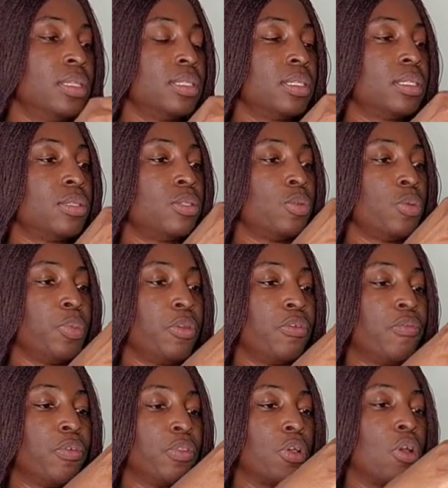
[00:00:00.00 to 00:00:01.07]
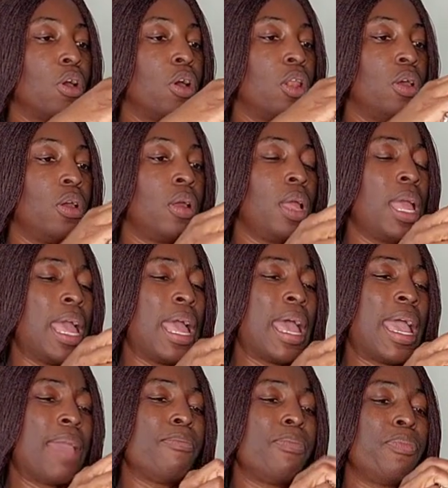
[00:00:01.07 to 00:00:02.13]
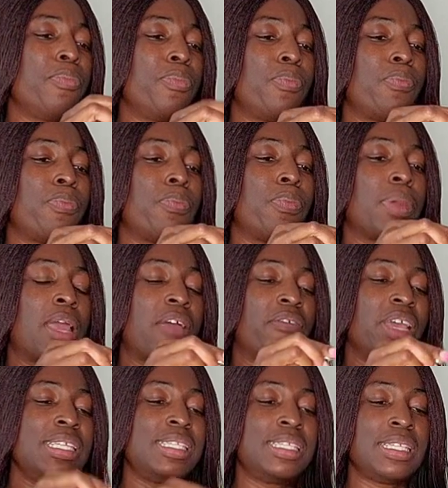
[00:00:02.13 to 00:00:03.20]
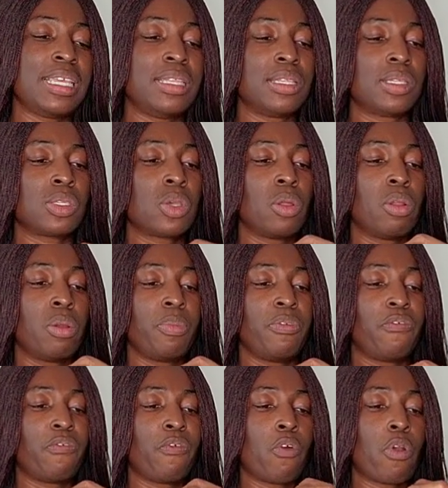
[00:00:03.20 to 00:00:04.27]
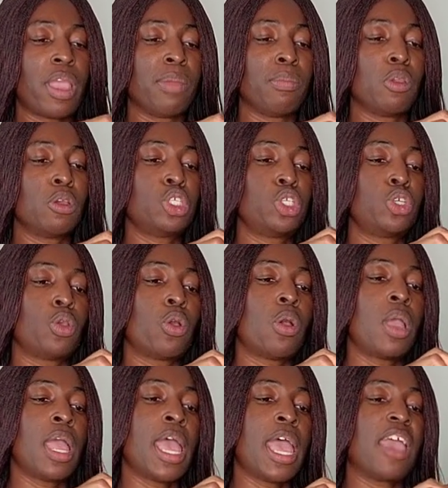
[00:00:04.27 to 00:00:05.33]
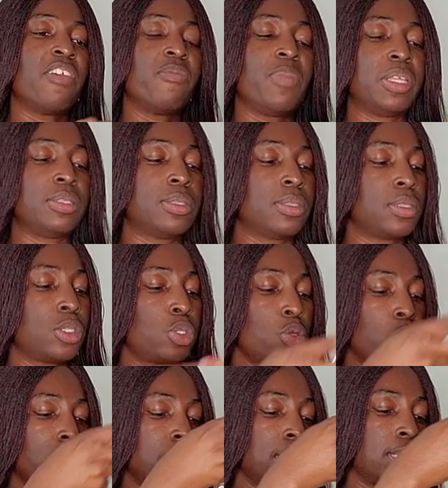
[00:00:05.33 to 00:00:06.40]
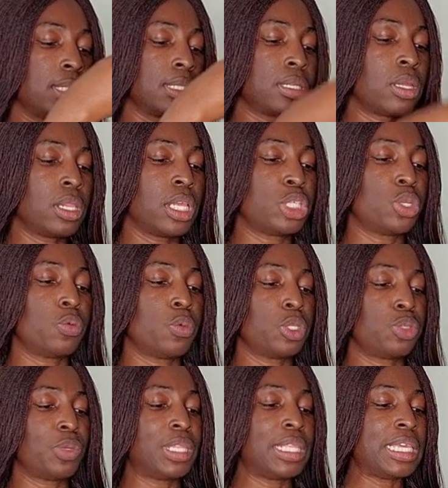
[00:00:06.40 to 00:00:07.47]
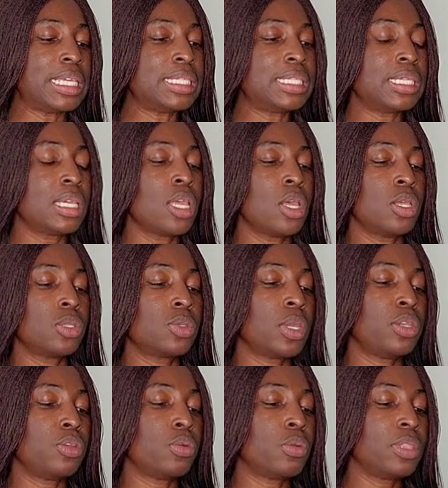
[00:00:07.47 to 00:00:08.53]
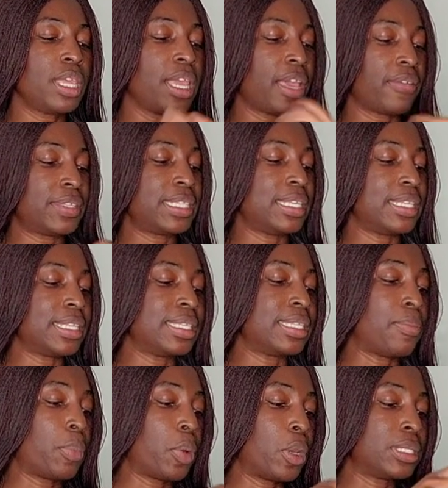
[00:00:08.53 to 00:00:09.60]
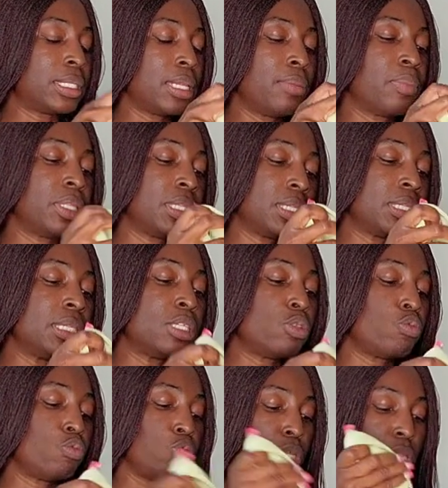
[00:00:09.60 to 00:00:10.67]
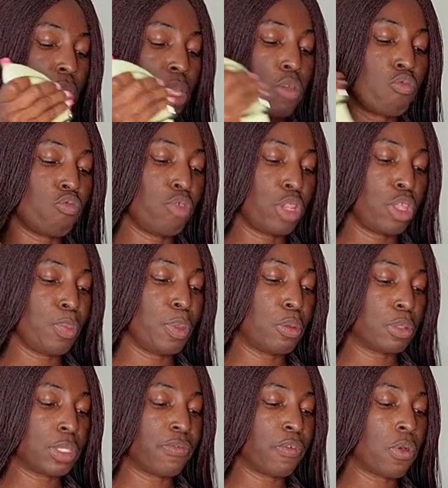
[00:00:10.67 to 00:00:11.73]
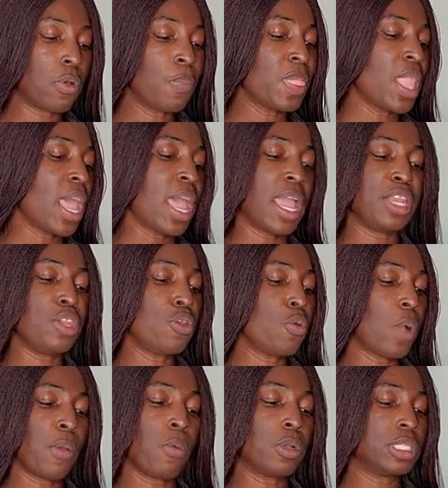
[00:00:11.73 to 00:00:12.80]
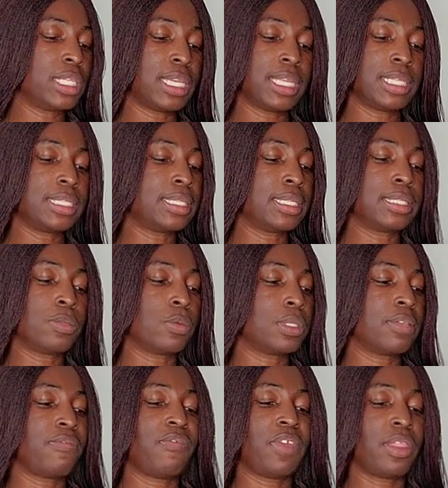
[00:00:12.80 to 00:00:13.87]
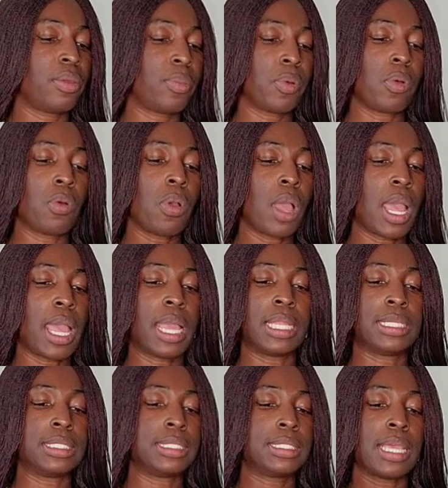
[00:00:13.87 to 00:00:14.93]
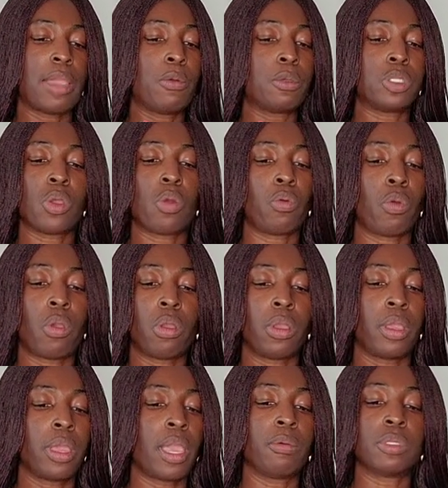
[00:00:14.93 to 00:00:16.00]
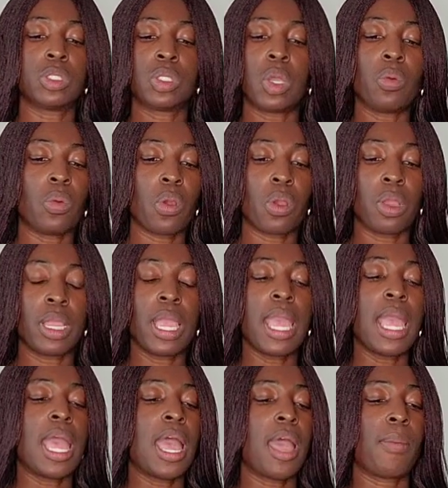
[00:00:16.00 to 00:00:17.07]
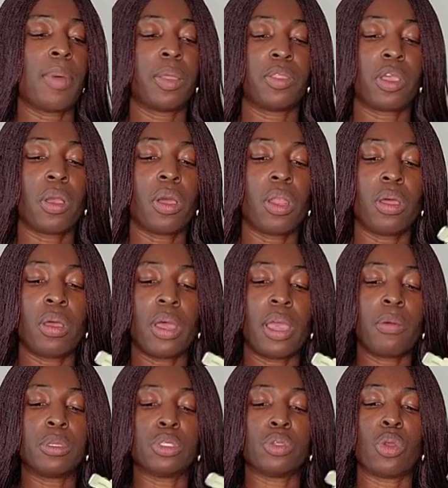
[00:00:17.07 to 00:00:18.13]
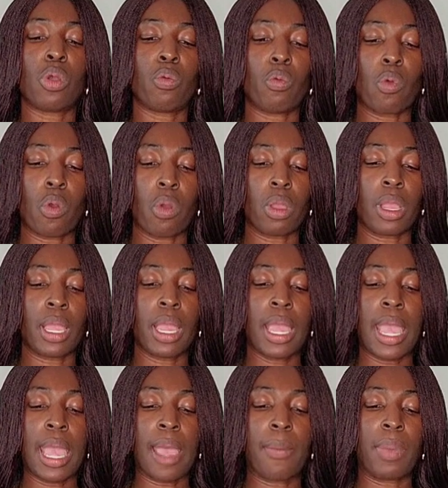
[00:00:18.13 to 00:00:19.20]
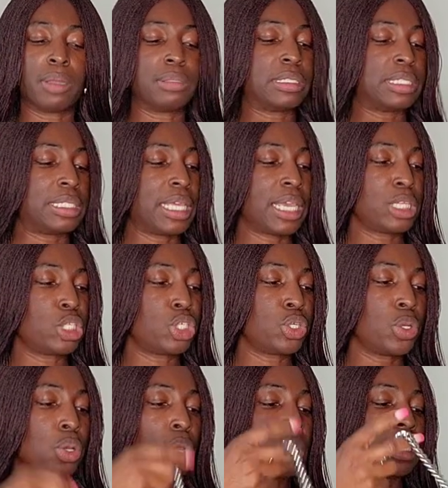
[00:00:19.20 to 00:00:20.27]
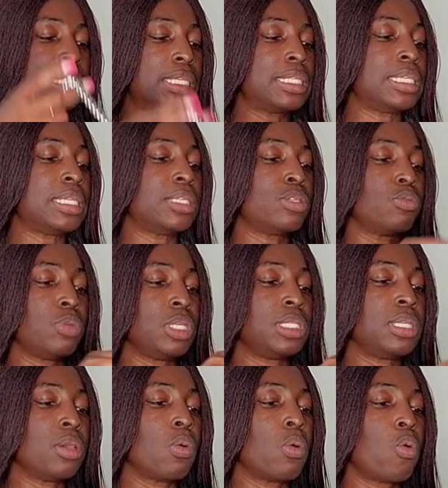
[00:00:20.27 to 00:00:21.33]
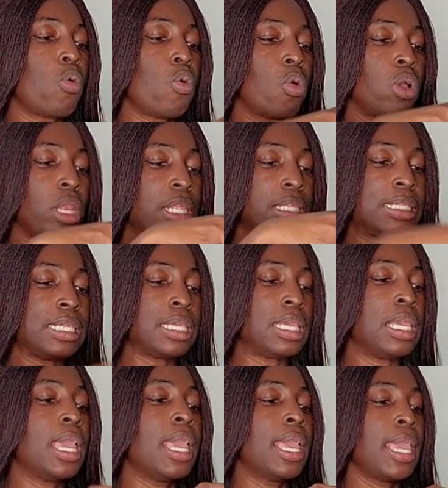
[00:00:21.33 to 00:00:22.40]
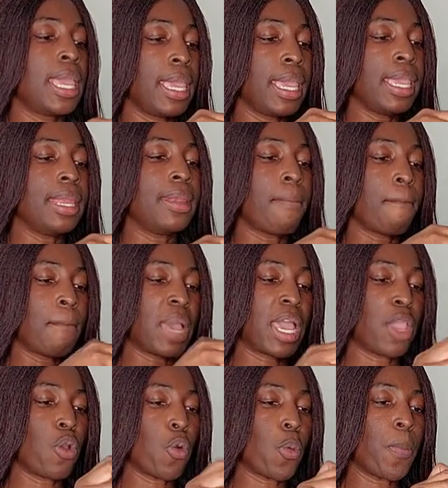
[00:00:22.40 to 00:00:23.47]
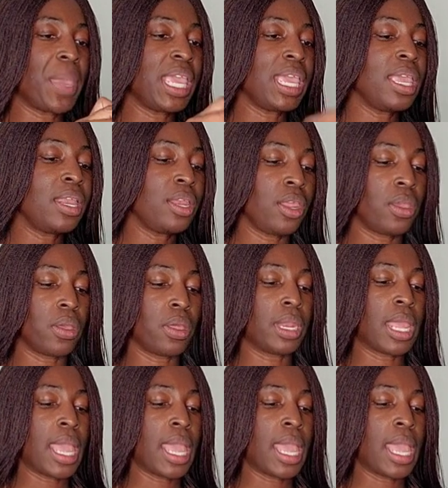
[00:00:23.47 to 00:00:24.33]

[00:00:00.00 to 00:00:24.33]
This is so beautiful. The color, have I seen this color before? I'm not sure. I've been to the store since this collection was released, so I don't think I've seen this in person, but this is really beautiful. I knew I wanted it since it was available, and I was not wrong. I was not wrong about the color. I was not wrong about the texture. This is retail quality in my opinion.